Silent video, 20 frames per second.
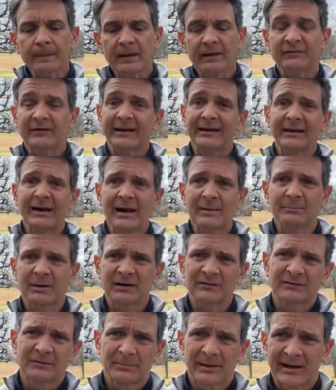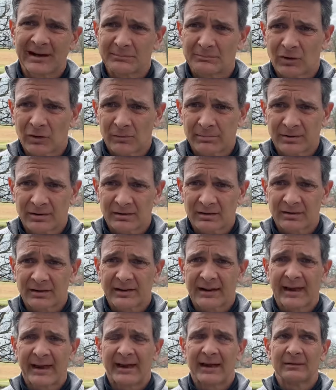it's 89 bucks a bag ballpark
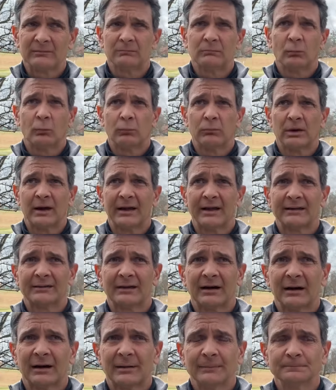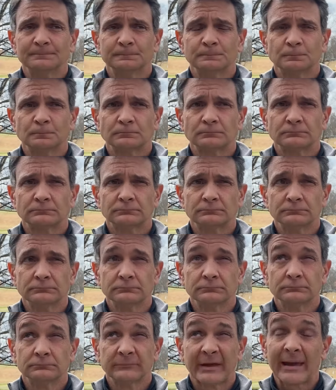at, uh, um,
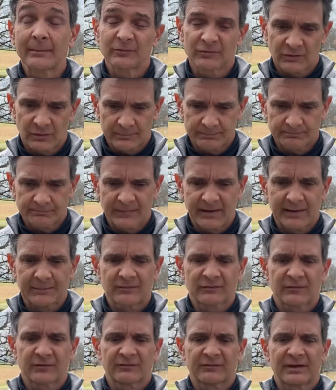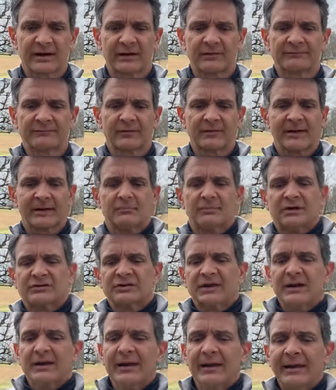mm, Amazon. Amazon's got it for that
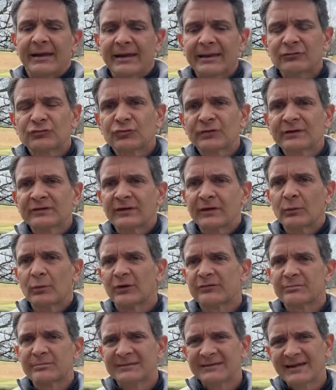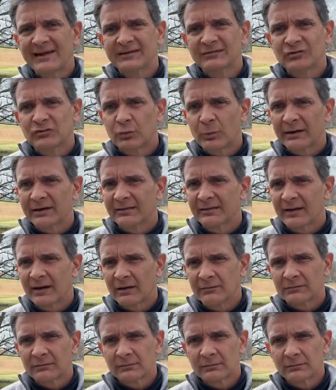much. It treats anywhere from 10 to
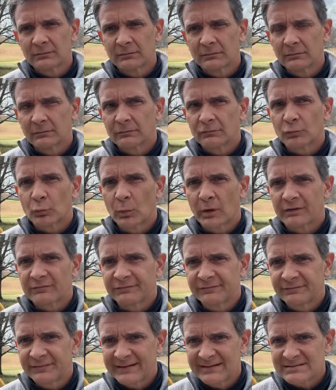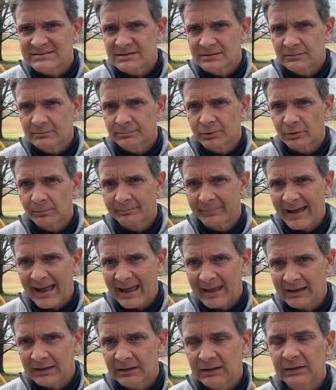20,000 square feet per
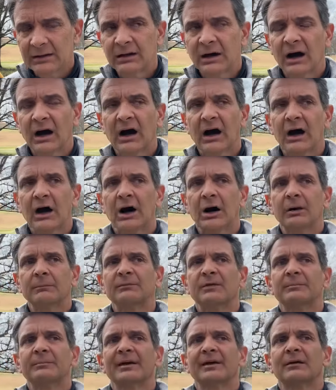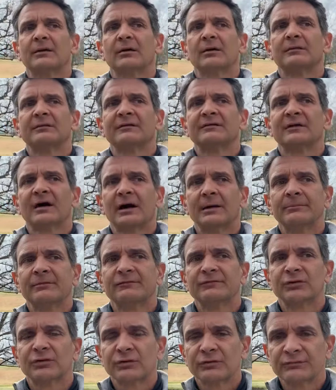bag, um, depending on the type
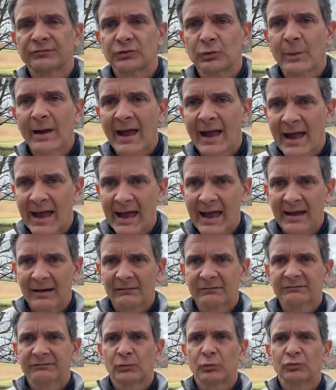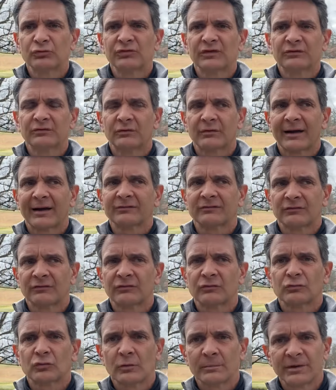of turf you have. Cool season
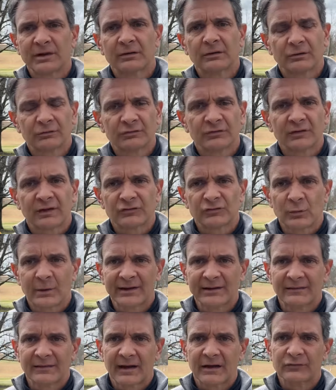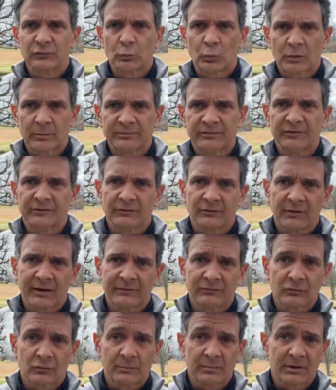grasses is going to be closer to that 20,000. Warm season
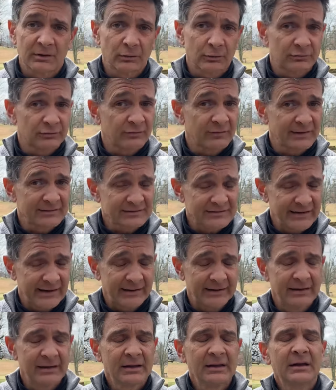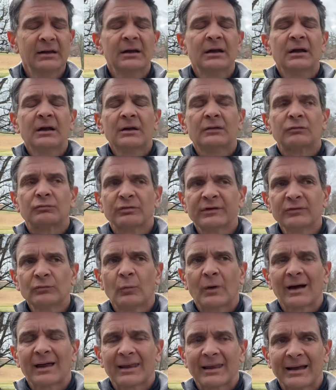grass is going to be closer to that 10. The reason
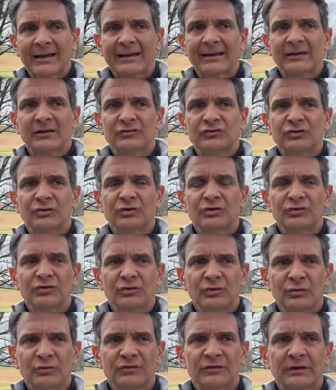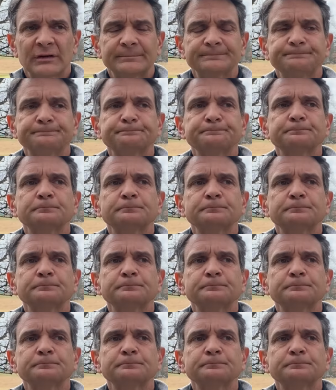why I like it is you can use it